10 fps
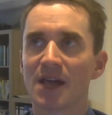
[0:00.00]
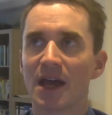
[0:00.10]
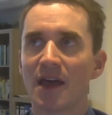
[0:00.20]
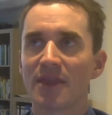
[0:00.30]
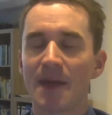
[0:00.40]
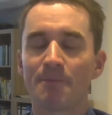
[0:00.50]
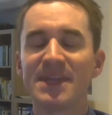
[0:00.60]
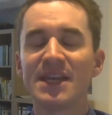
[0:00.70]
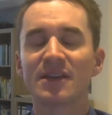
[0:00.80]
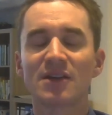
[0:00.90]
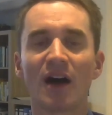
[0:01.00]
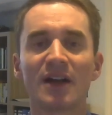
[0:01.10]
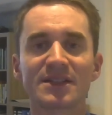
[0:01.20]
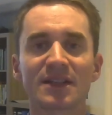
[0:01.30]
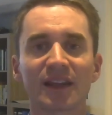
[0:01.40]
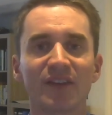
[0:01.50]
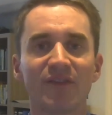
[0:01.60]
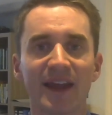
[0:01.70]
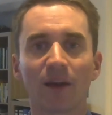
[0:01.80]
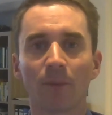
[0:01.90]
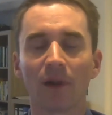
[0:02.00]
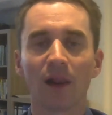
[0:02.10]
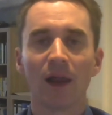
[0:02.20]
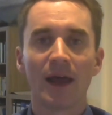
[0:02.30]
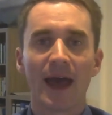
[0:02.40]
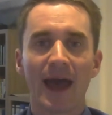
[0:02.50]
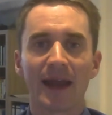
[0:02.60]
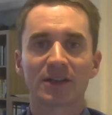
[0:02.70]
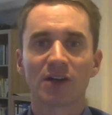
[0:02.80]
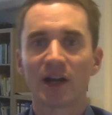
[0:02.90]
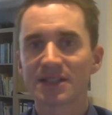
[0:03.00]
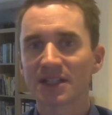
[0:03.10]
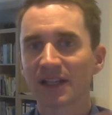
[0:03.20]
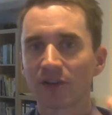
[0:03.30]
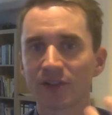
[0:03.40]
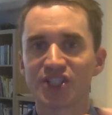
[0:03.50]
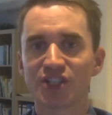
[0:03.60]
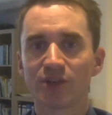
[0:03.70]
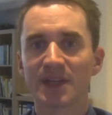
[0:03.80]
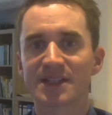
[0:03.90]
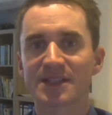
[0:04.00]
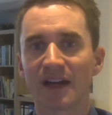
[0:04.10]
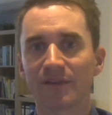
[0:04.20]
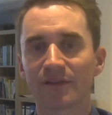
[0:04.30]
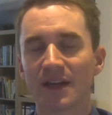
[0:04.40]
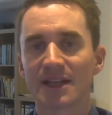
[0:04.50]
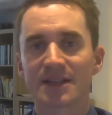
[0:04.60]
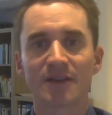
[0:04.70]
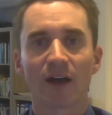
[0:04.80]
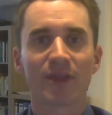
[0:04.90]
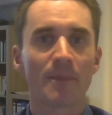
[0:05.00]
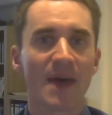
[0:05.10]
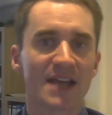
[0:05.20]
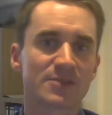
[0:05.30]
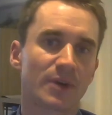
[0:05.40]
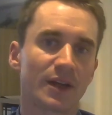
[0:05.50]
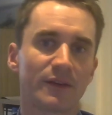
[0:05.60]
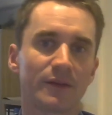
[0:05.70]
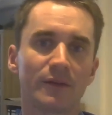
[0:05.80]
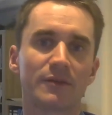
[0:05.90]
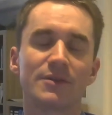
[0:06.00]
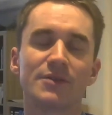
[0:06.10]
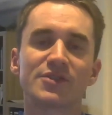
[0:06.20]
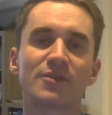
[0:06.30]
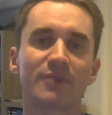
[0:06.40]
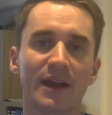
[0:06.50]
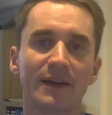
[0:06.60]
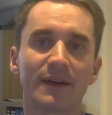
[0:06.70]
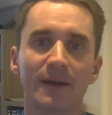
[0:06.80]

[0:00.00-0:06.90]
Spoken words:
that being constantly available and constantly consuming stuff is not the best way to use your brain.